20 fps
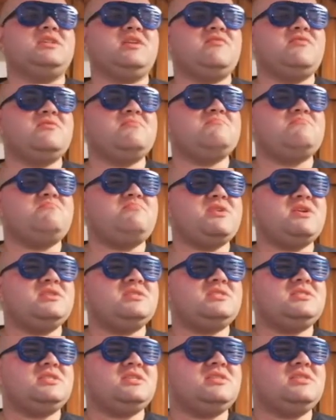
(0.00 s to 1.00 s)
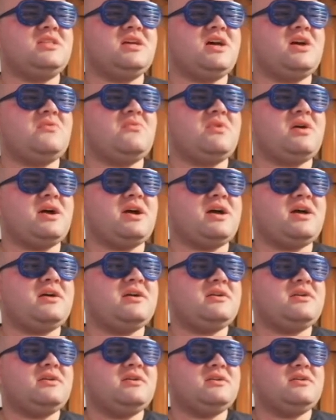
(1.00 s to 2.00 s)
even bits in there where
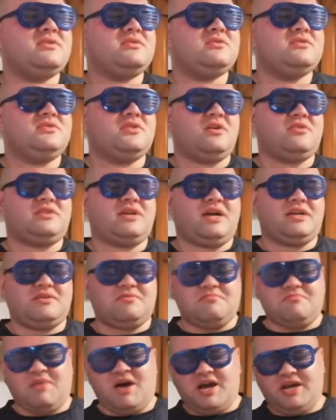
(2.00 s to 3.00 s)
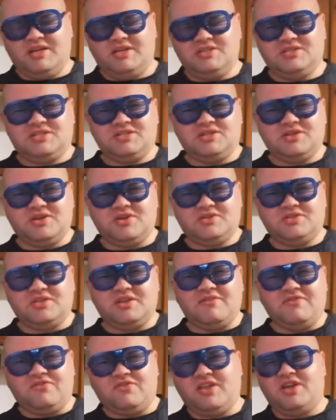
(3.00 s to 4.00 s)
the Doctor had a mind surge,
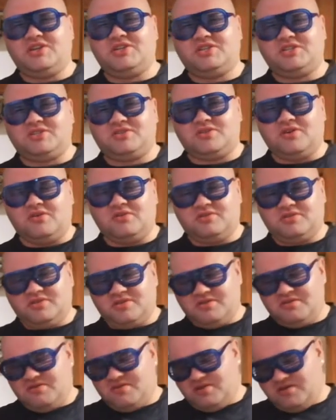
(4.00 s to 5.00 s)
the Flesh Doctor